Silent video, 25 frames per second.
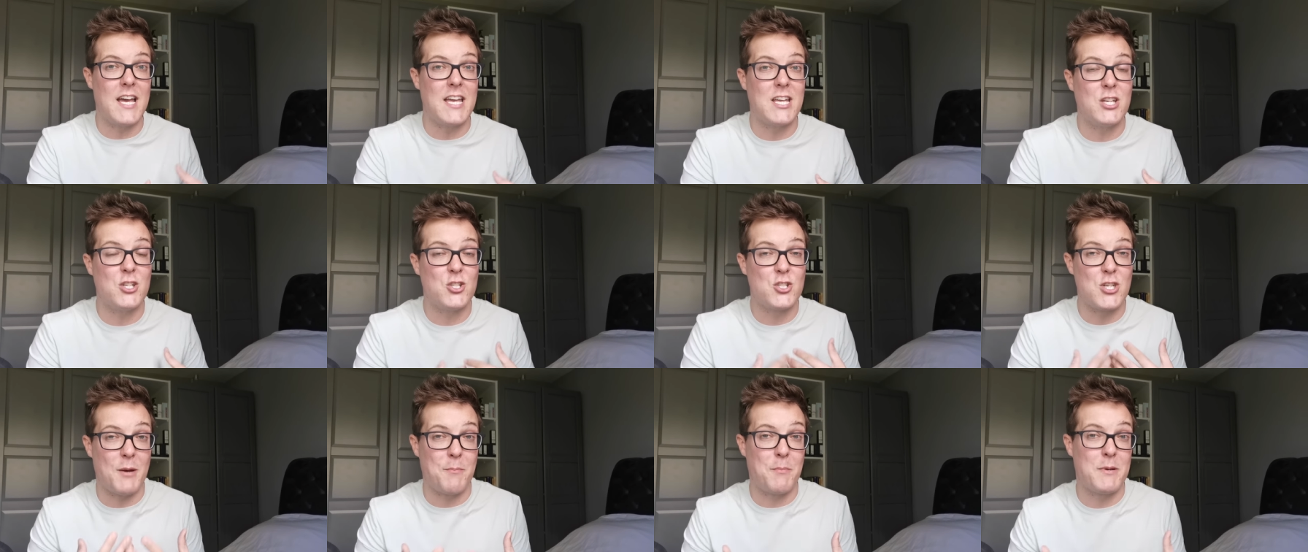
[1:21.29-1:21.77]

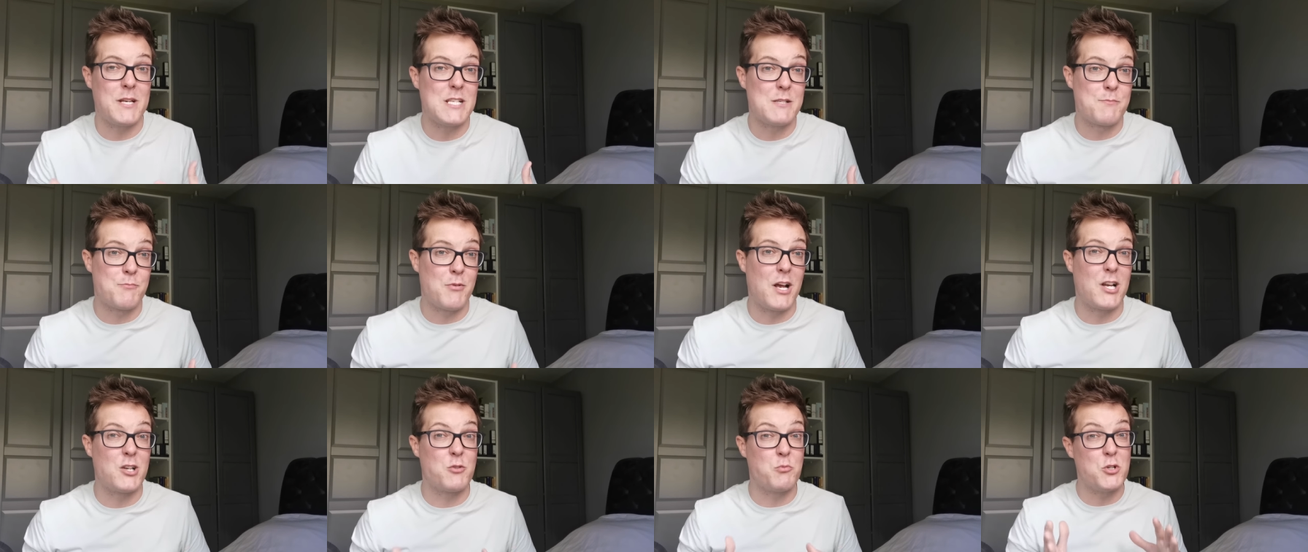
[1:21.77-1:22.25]
a
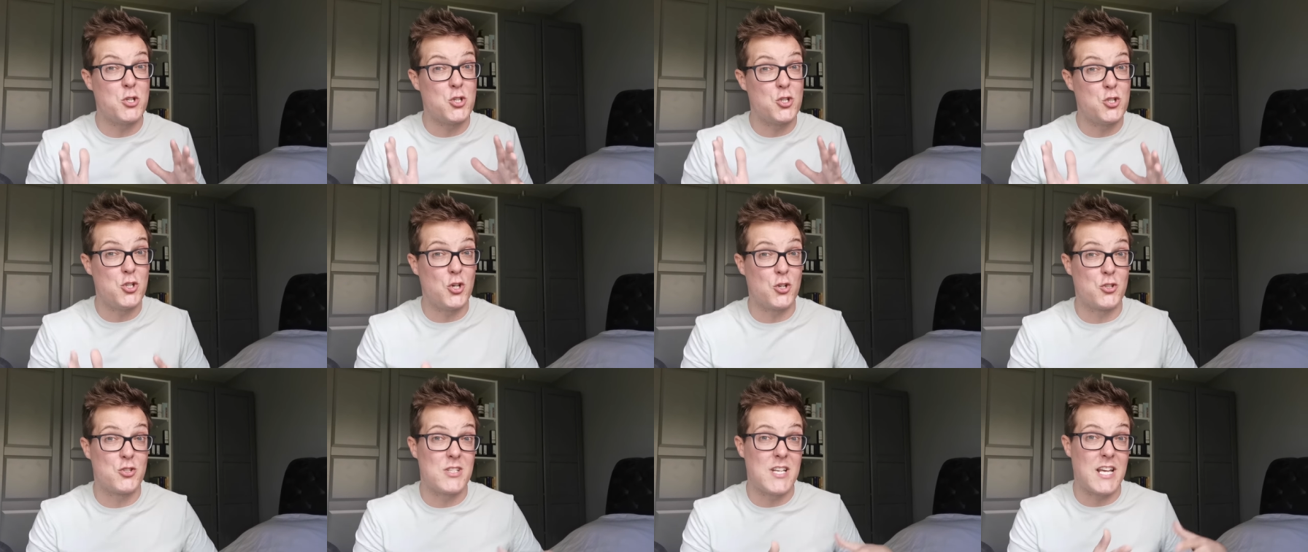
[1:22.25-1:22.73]
Japanese brand
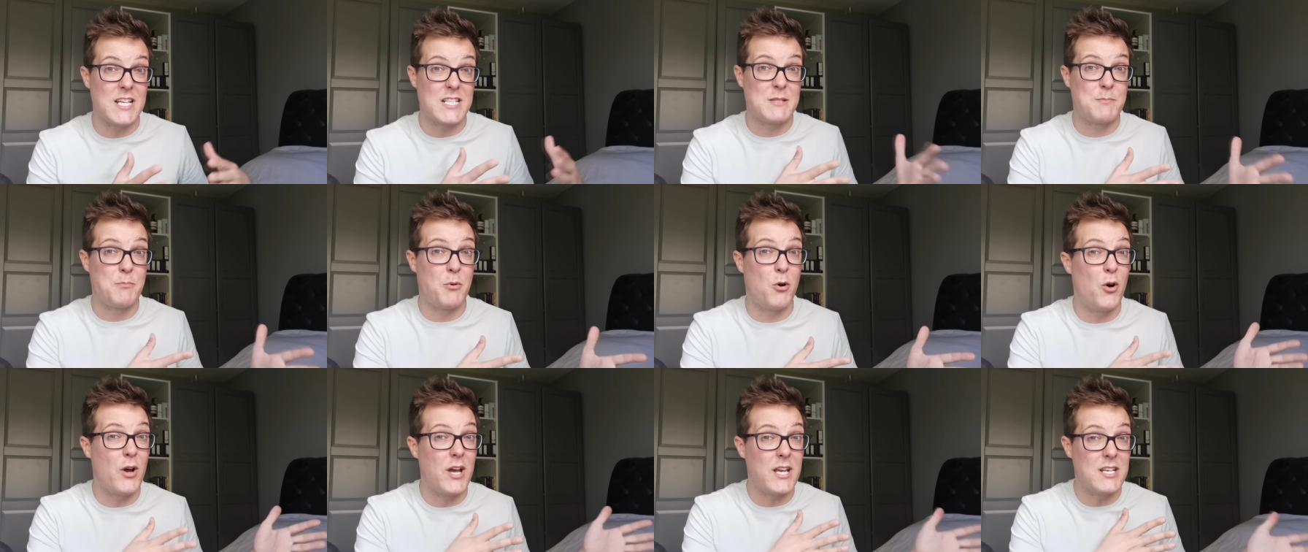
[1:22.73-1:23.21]
which doesn't
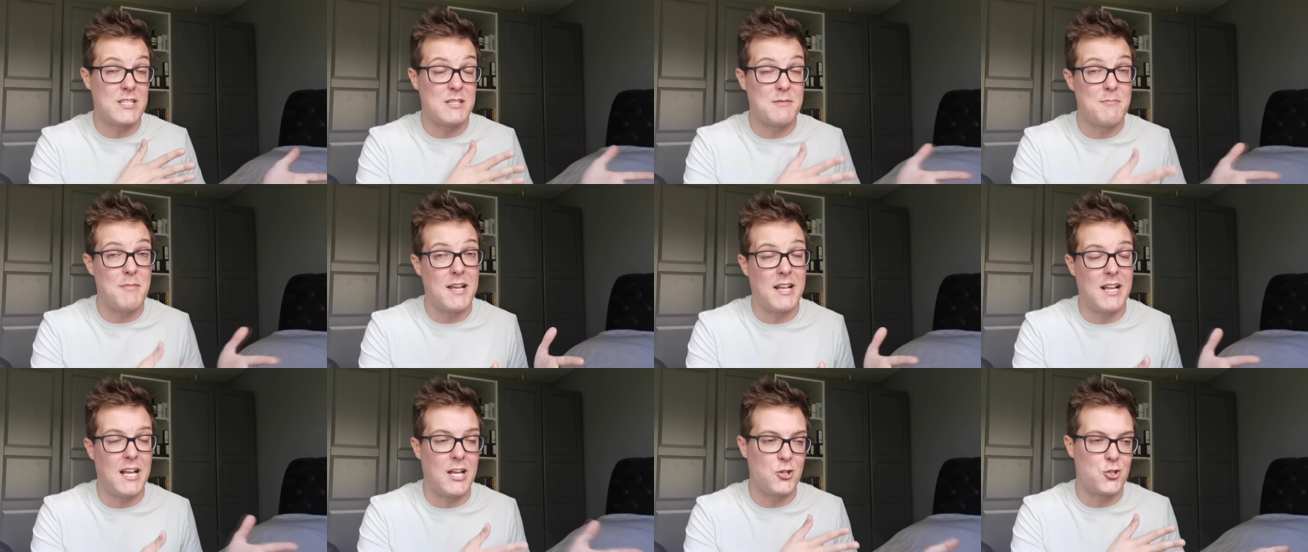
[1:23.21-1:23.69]
export
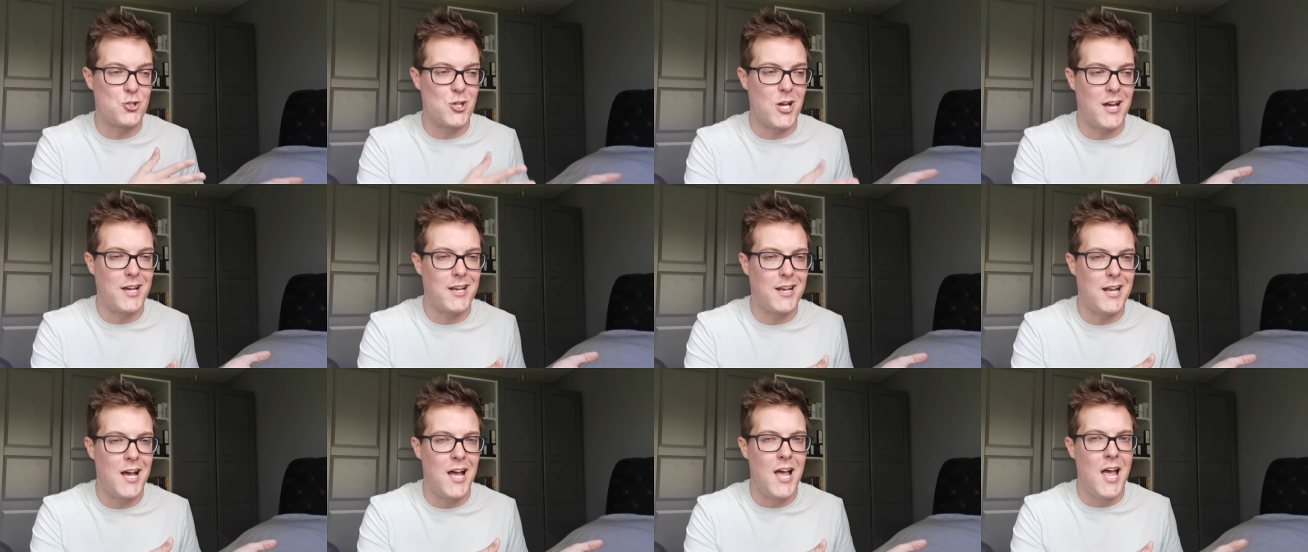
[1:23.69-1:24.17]
into mainland
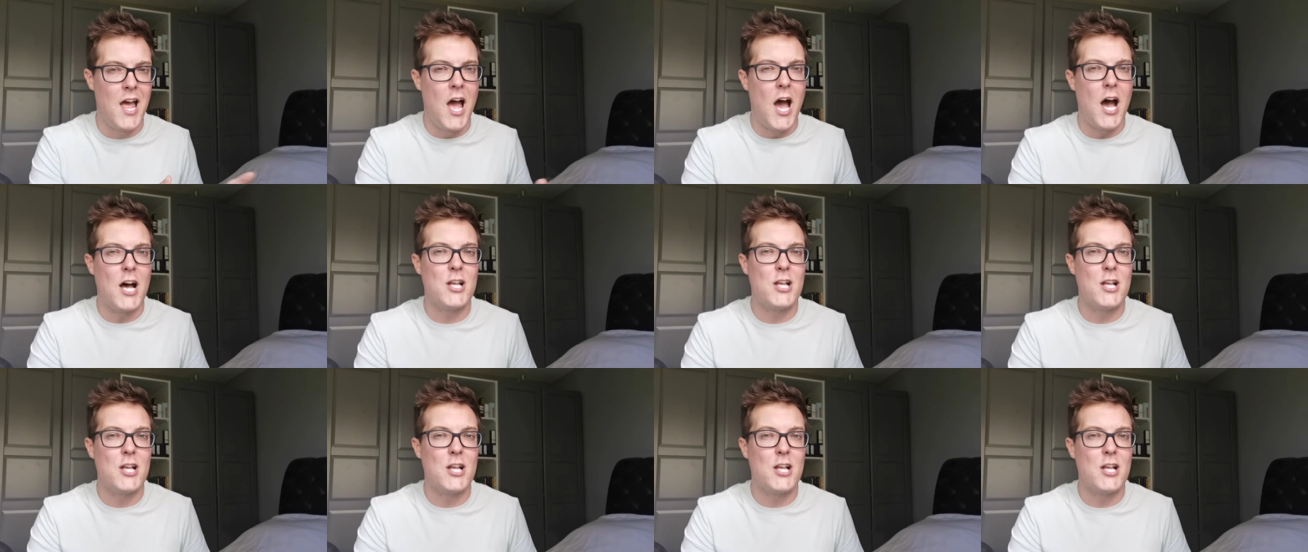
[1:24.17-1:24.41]
China.